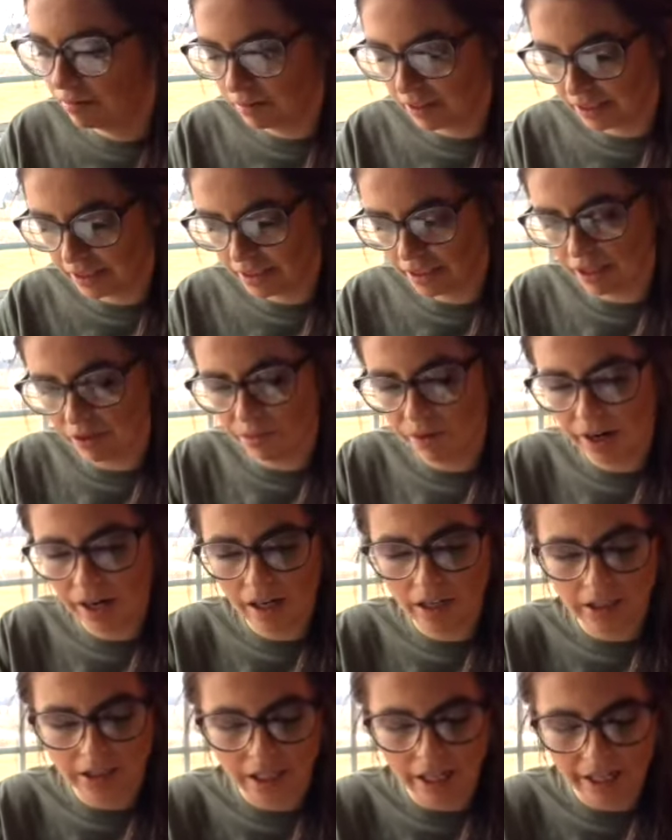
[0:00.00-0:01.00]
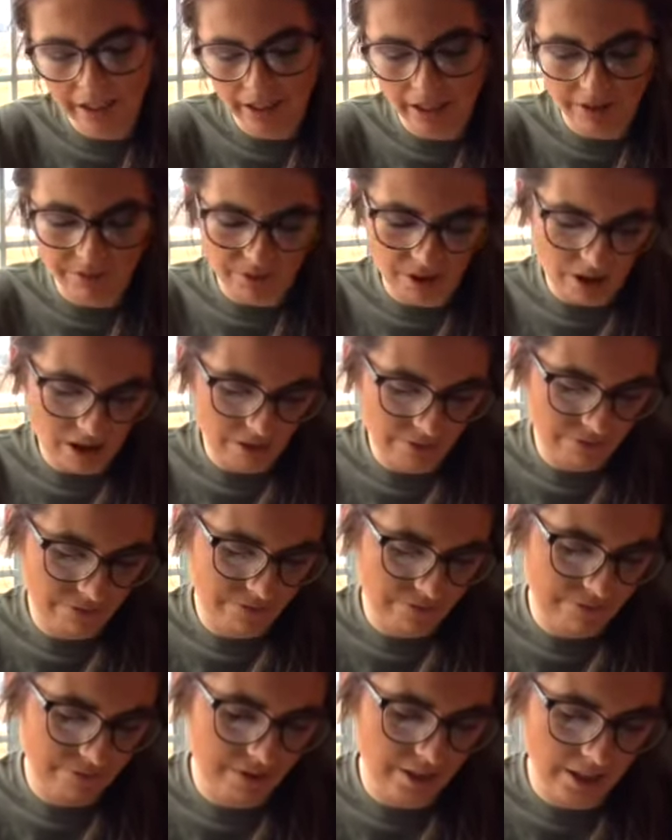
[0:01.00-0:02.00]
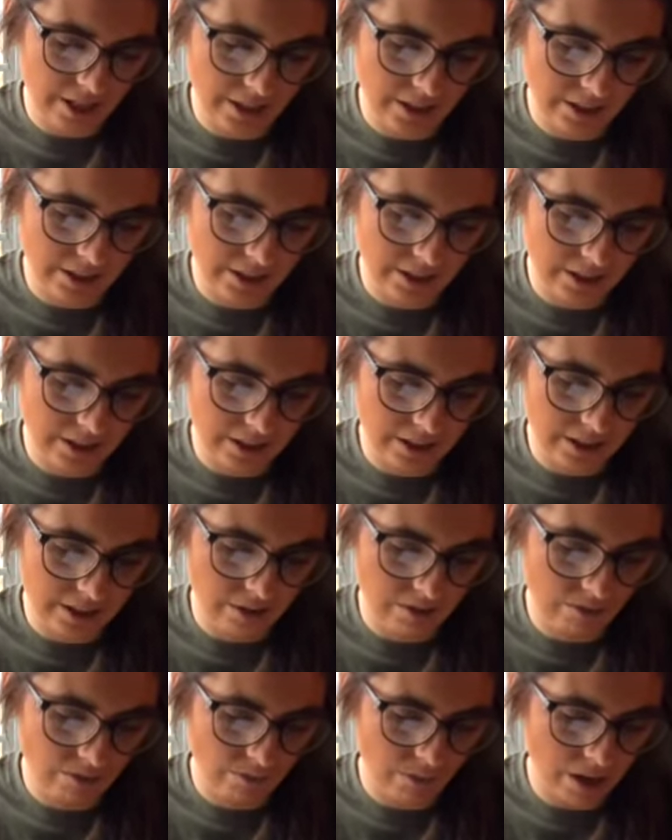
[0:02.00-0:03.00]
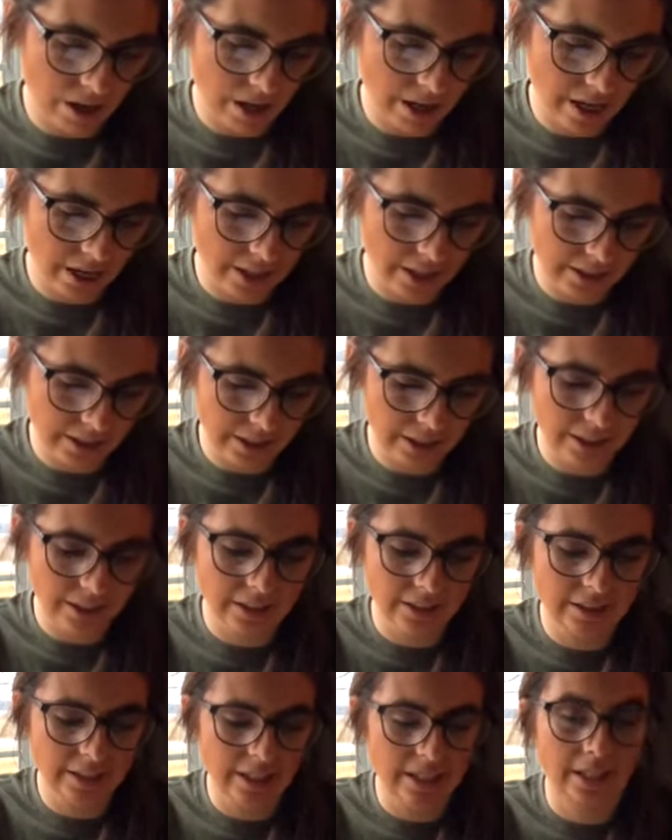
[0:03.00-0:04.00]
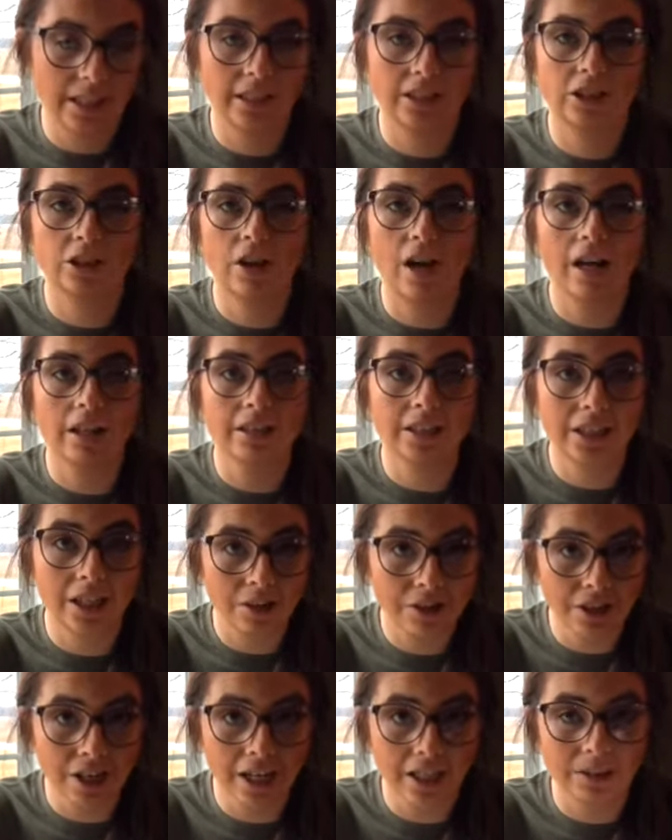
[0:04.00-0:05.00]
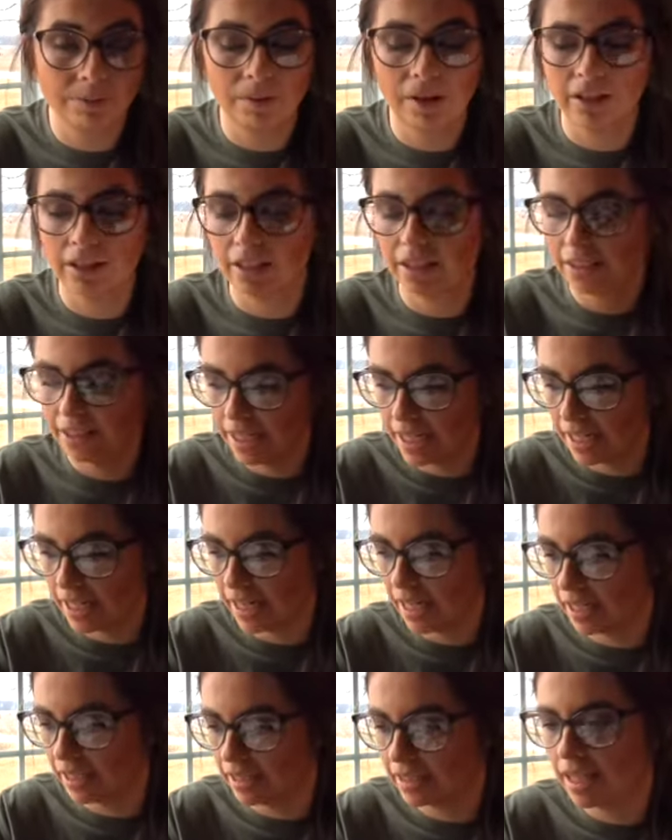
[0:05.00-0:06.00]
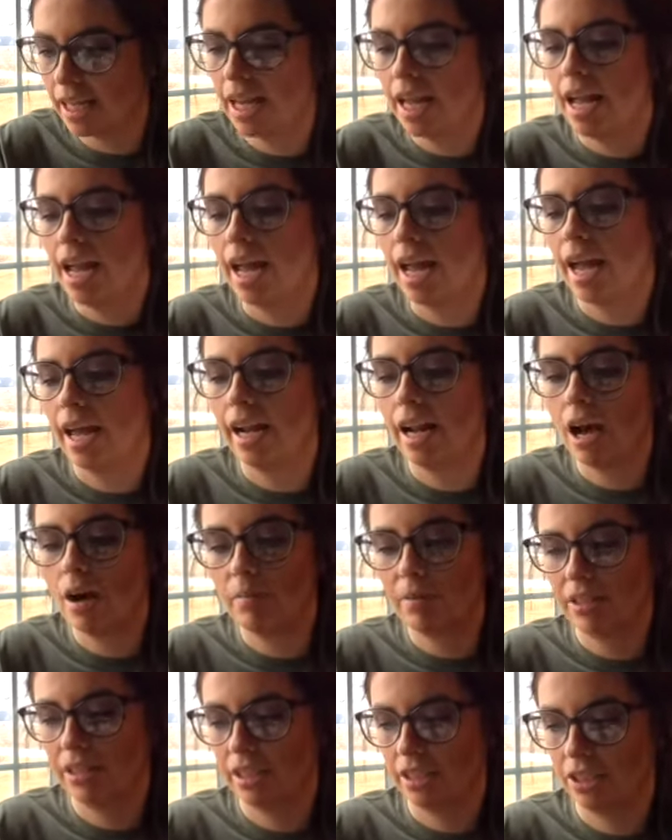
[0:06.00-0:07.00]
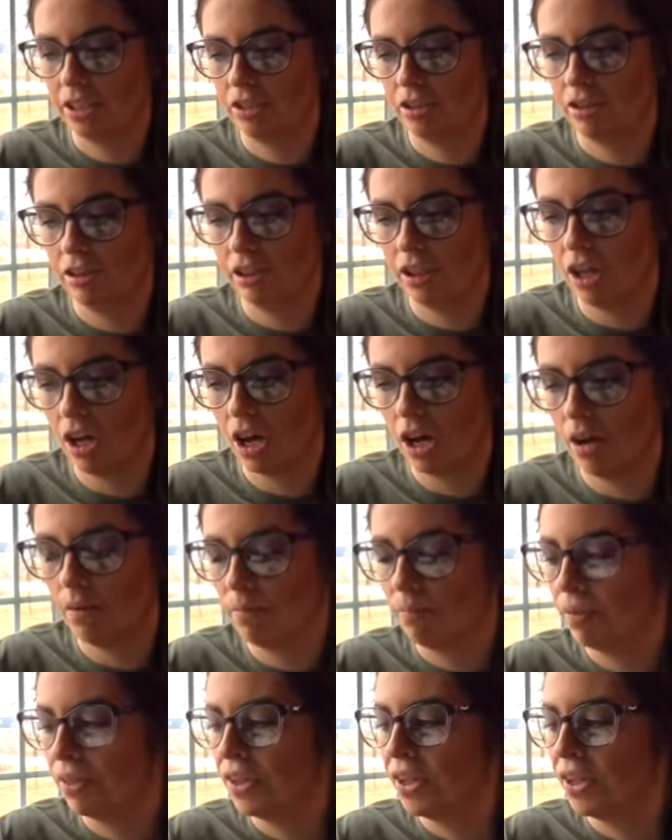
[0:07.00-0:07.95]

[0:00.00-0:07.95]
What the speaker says: Let's see, where did I leave off? This was zinnias. So I was telling you guys about the zinnias and how my sister-in-law,